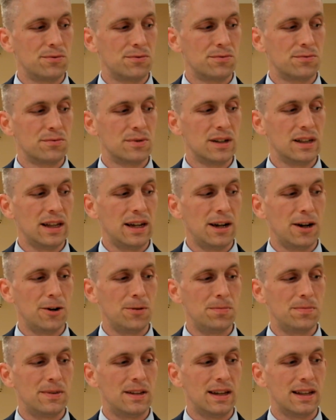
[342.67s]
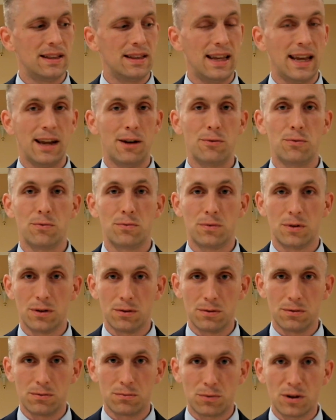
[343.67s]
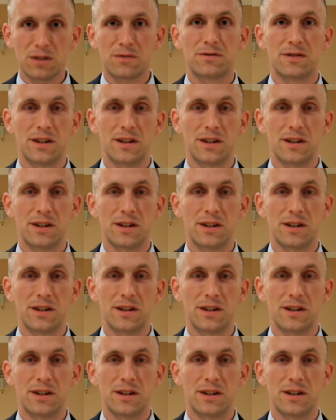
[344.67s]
really hope that they will work for